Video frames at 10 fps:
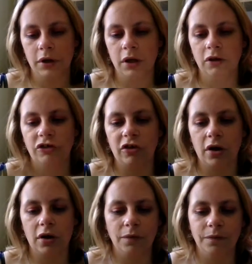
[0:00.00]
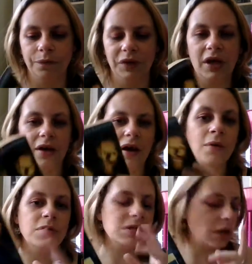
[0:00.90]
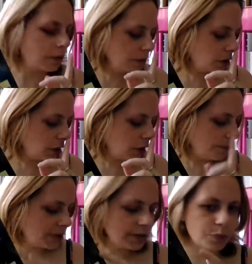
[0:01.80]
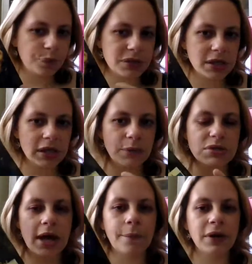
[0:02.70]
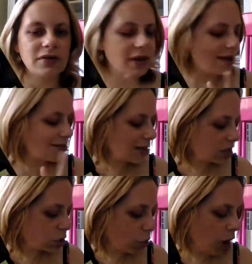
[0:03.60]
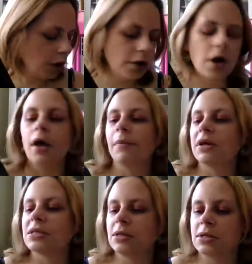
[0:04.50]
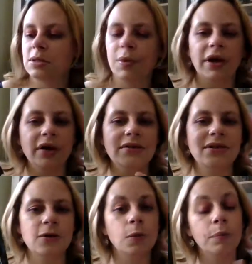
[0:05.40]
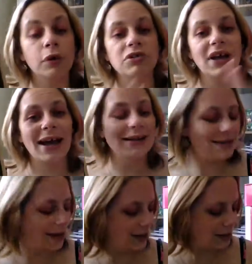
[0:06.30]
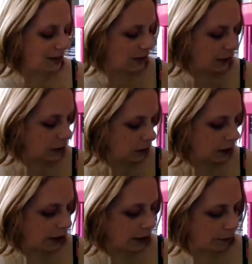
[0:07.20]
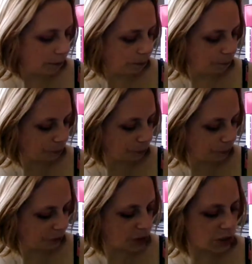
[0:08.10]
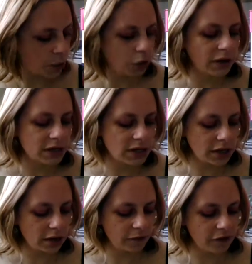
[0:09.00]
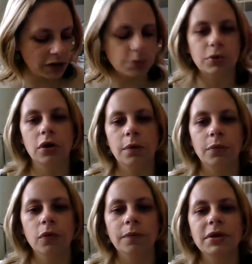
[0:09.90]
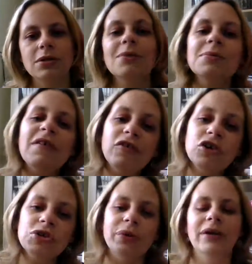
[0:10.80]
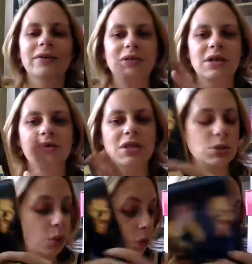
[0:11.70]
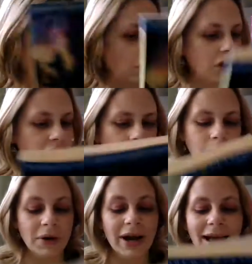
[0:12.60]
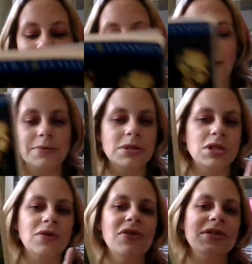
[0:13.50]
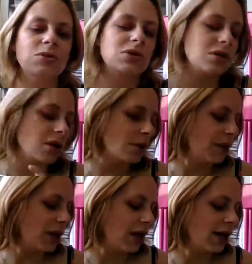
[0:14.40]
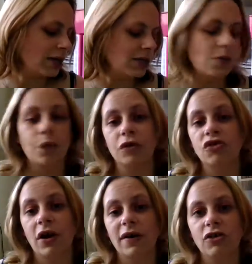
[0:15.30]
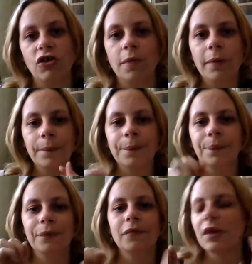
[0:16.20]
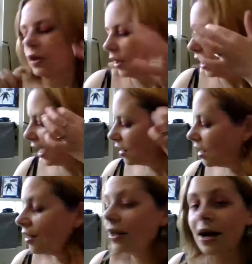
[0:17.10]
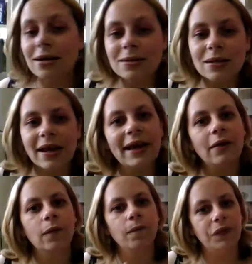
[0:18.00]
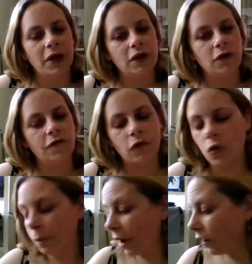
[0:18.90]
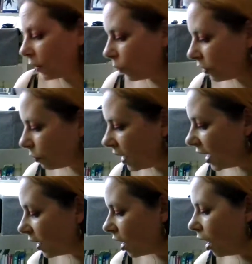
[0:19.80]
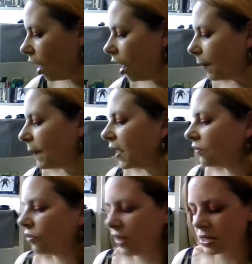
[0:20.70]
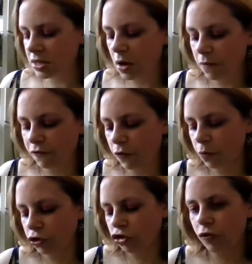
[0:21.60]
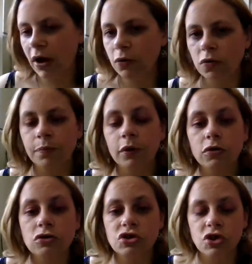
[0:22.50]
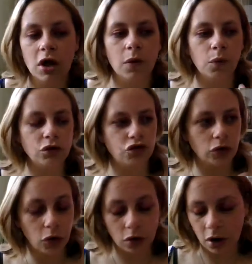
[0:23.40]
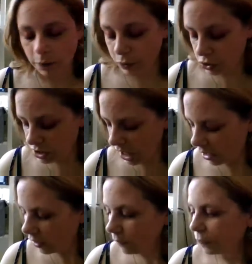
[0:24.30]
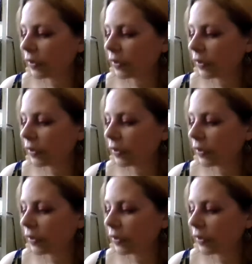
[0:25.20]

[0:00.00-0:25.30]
So, yeah, I think I particularly was happy to get this one because this is my ideal book to annotate. Because I don't want to annotate the first book I bought because that was my first one. So this one would be good. And I happen to know that this was 30p at the charity shop. And then lastly, thank you for bearing with me, I picked this up from Shroud Books, which are an online bookseller.